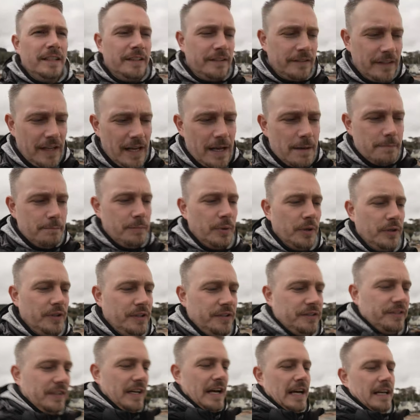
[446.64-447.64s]
It's like a
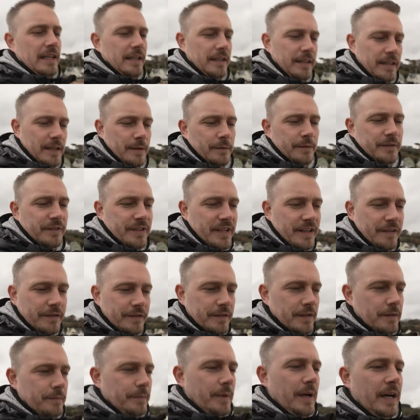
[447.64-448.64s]
Buddhist island that was
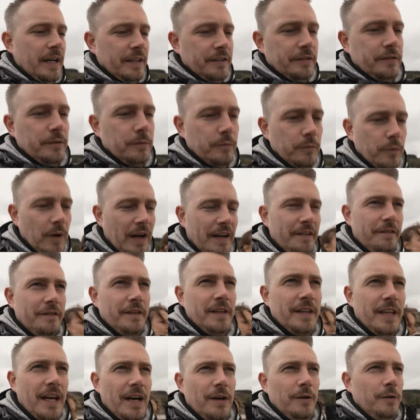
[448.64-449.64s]
gifted by some
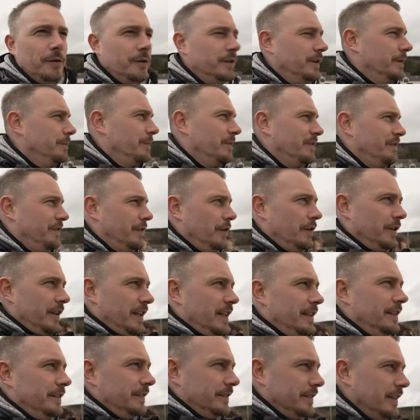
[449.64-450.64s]
wifey that owned it before
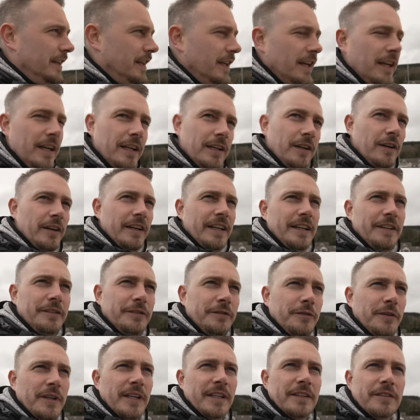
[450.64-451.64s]
that. There's a lot of
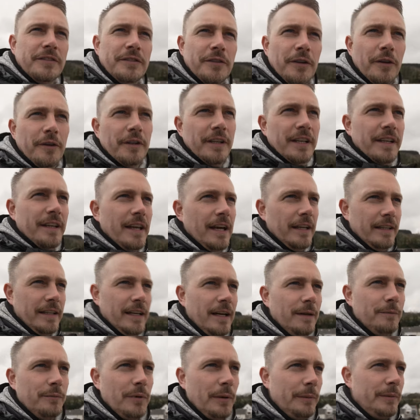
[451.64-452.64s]
history and story to that that
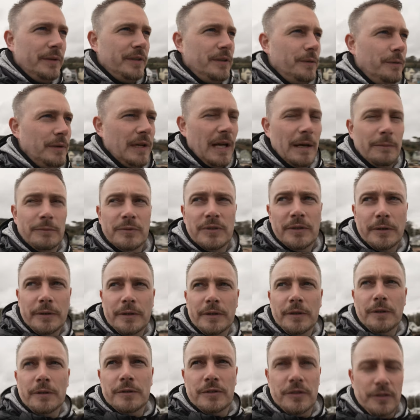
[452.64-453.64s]
I'm probably doing absolutely
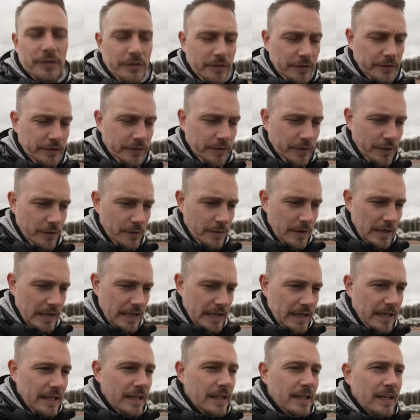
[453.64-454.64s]
no justice to.
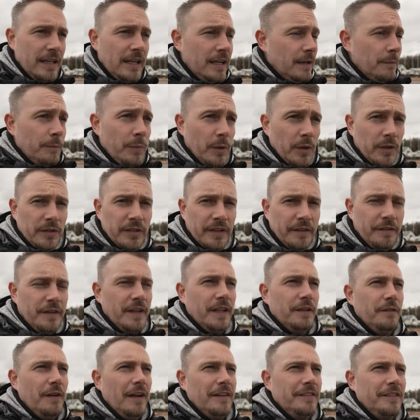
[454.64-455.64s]
But if you're
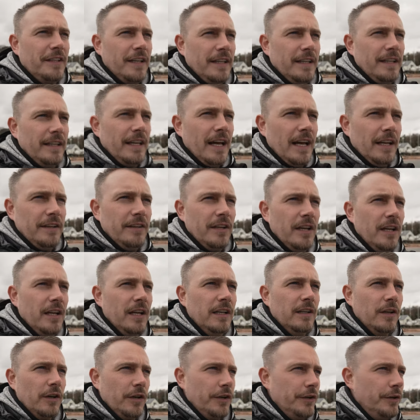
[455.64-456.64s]
interested in that,
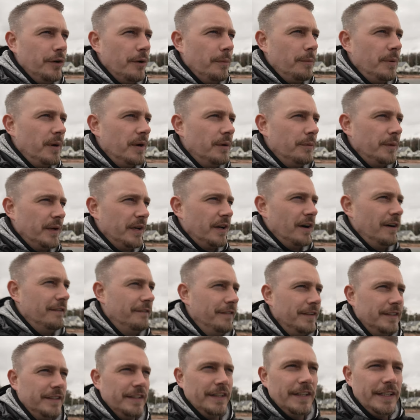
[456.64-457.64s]
look it up. We can't
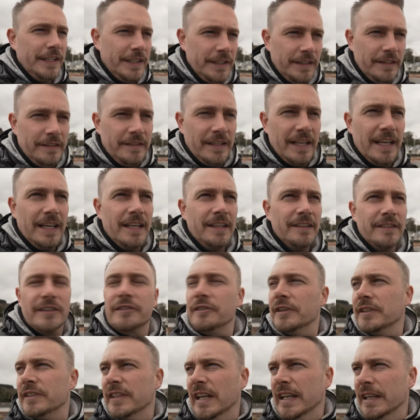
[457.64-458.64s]
visit it today because
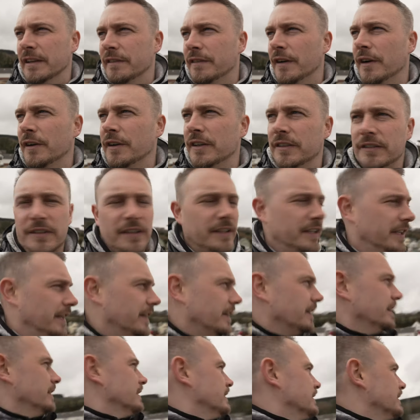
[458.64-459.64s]
there isn't any ferries today.